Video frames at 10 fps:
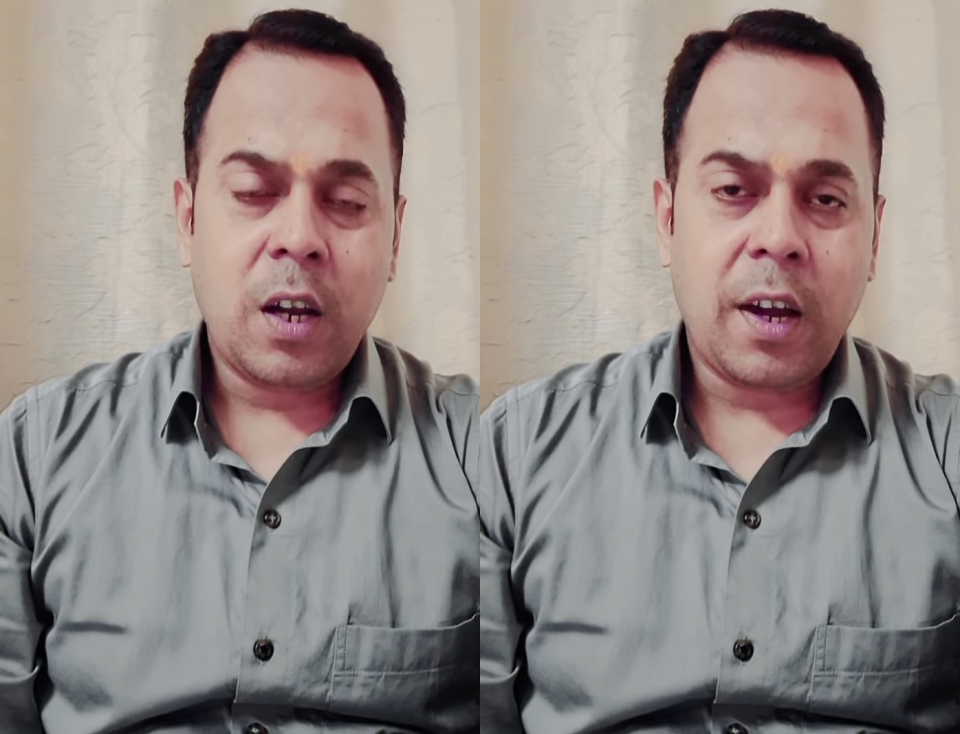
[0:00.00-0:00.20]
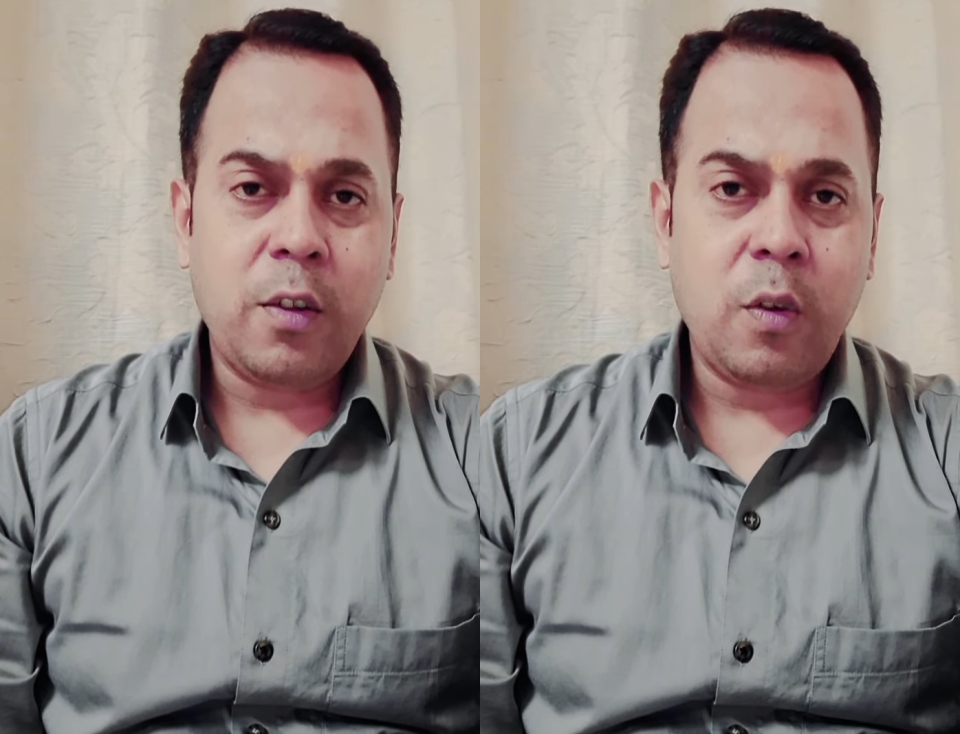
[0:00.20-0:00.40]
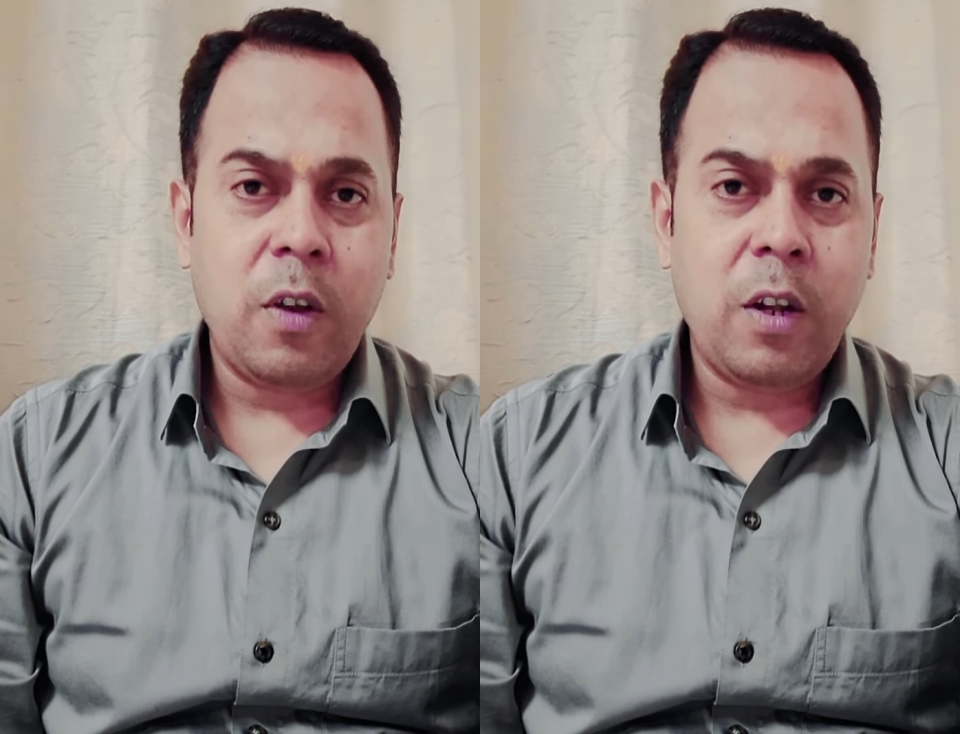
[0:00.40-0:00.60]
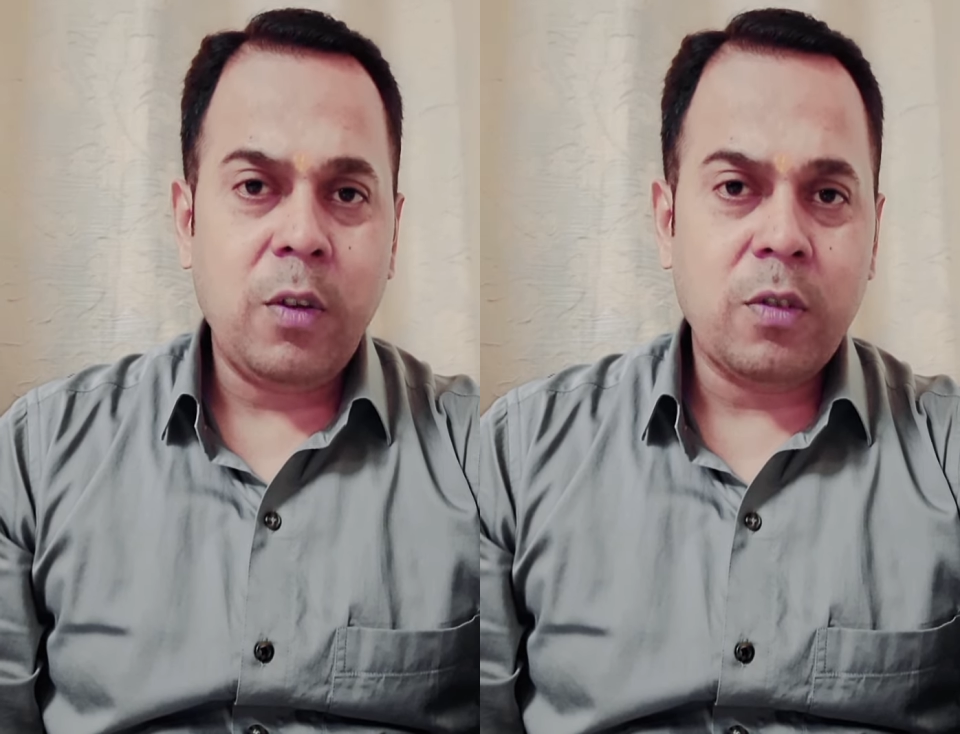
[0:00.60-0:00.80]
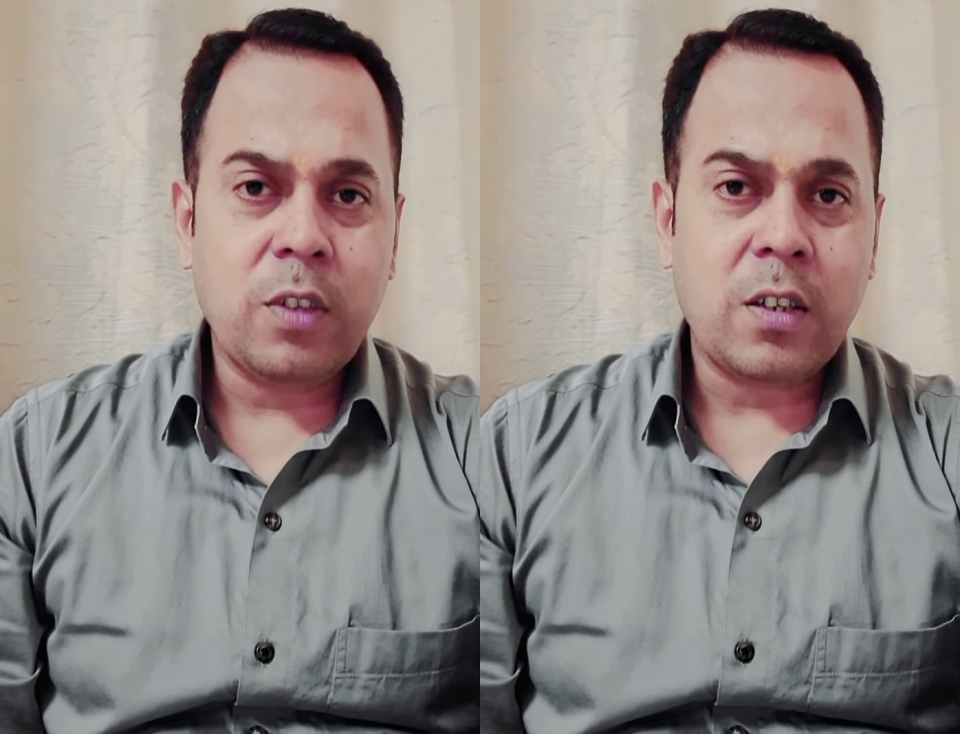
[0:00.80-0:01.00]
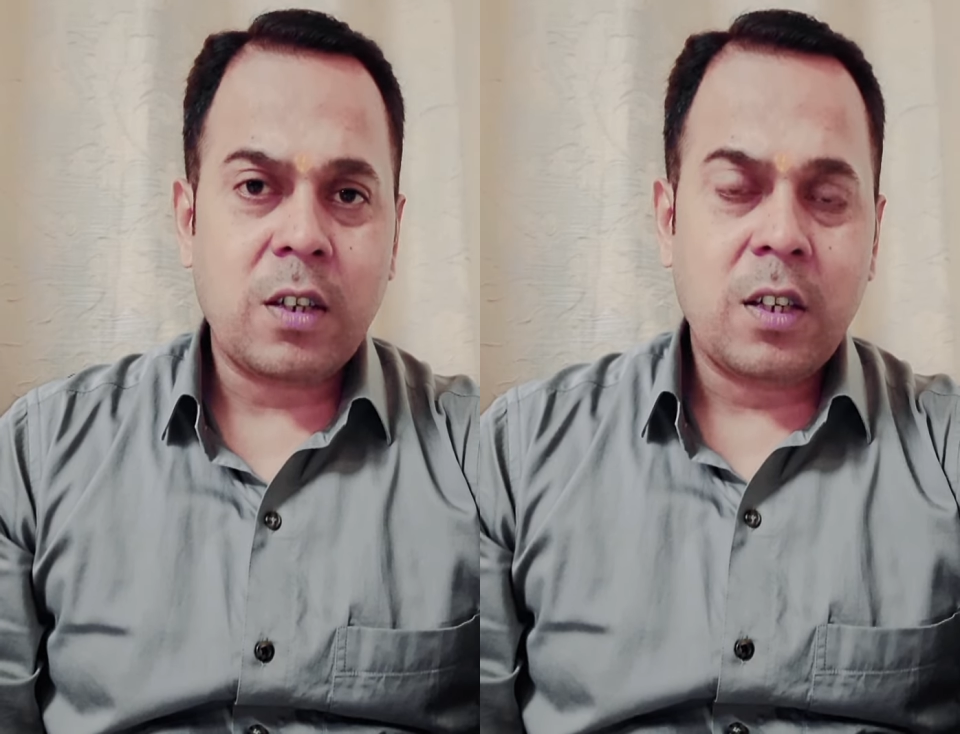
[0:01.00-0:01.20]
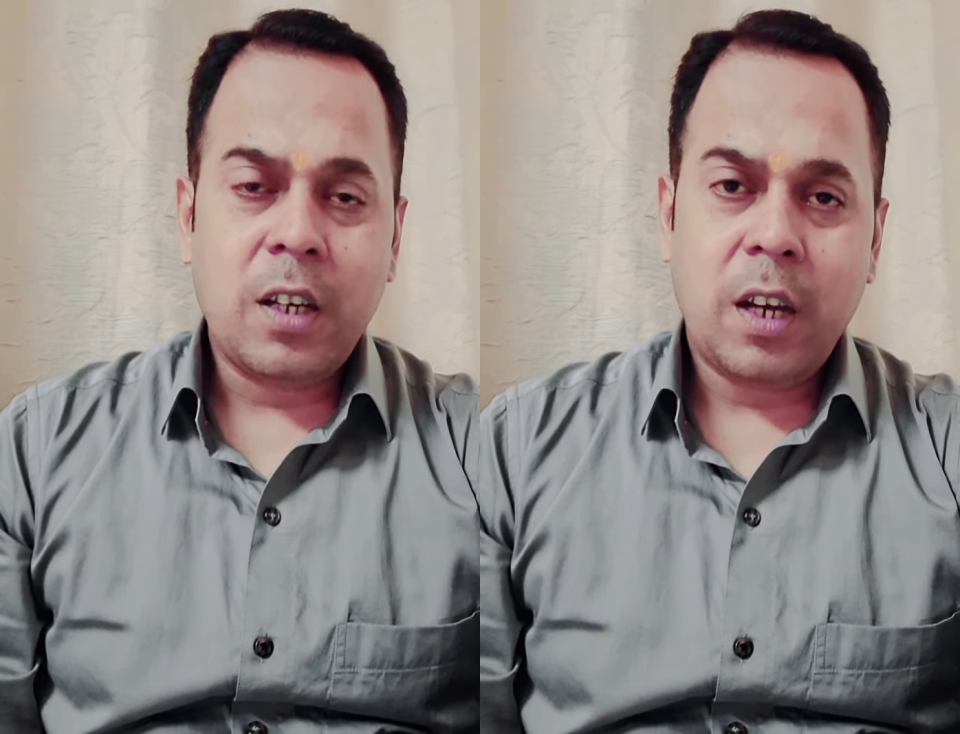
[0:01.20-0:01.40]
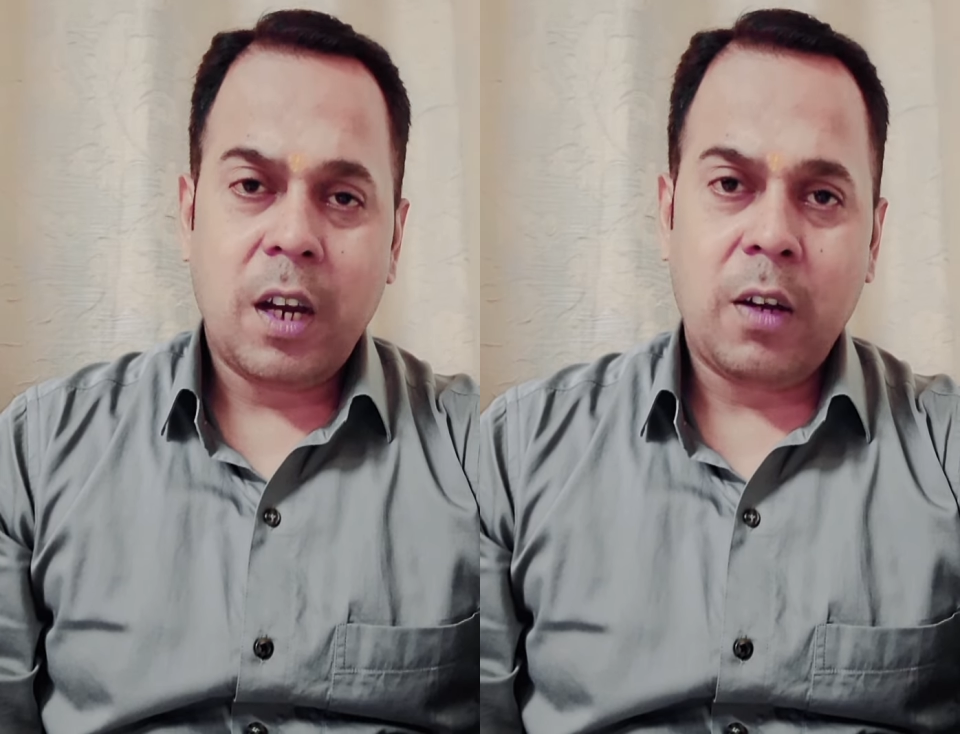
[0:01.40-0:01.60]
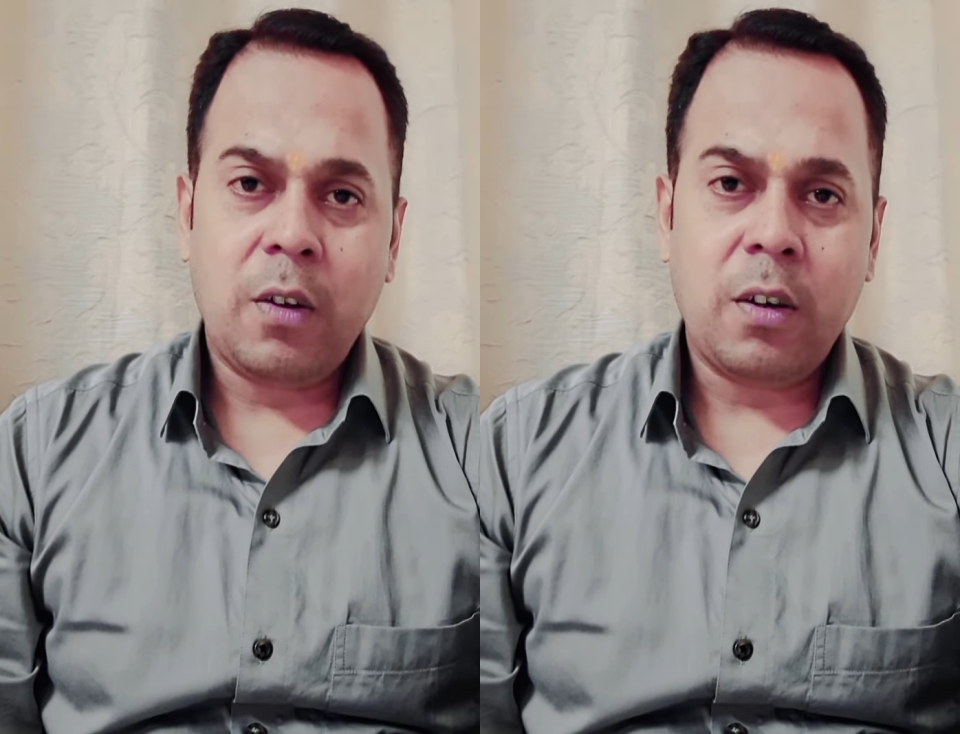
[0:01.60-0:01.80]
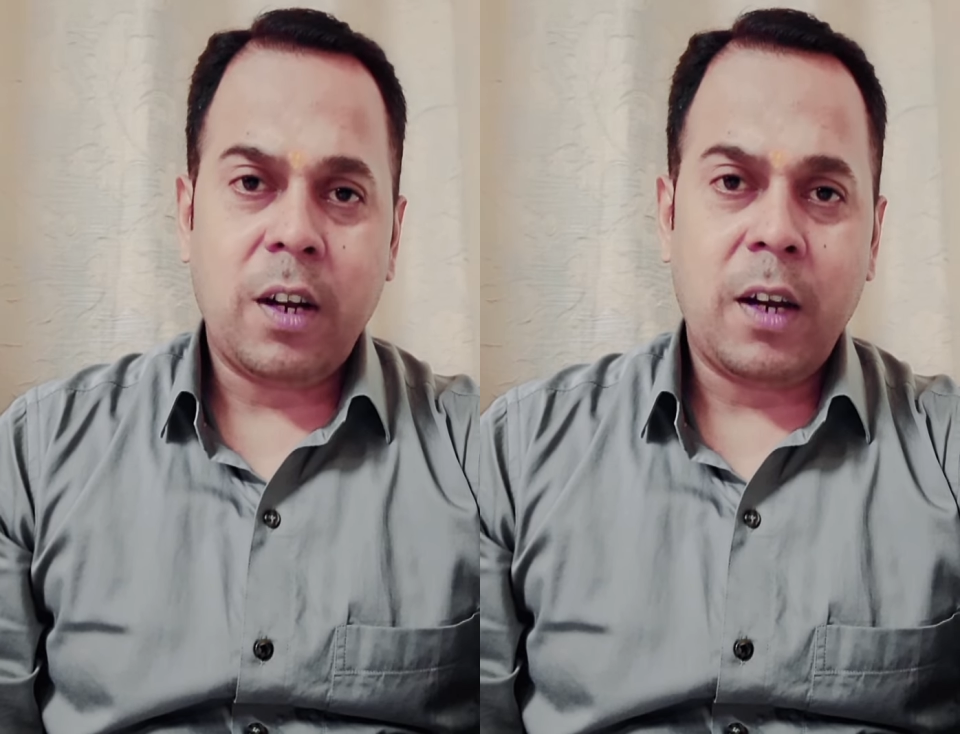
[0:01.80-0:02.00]
and you will use it in
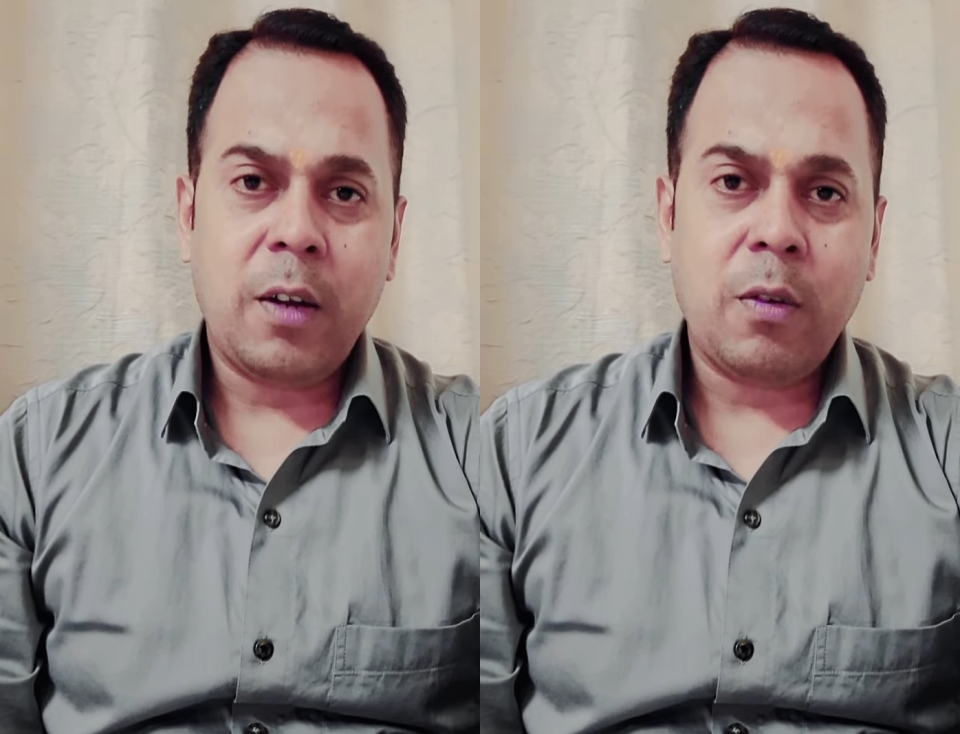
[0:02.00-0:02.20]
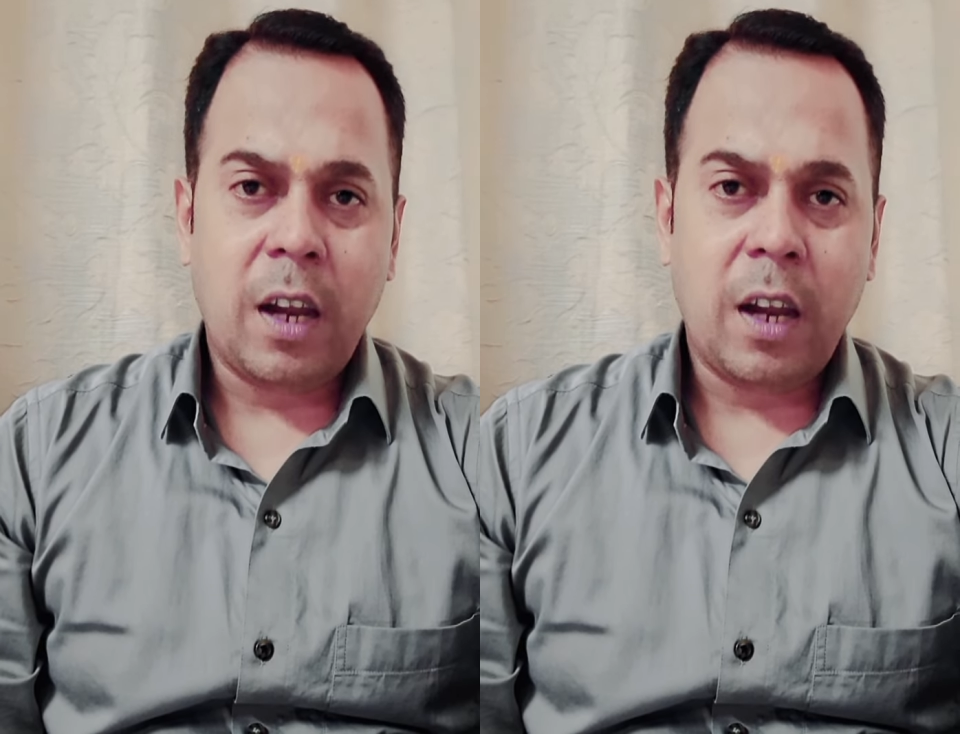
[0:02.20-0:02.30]
your day-to-day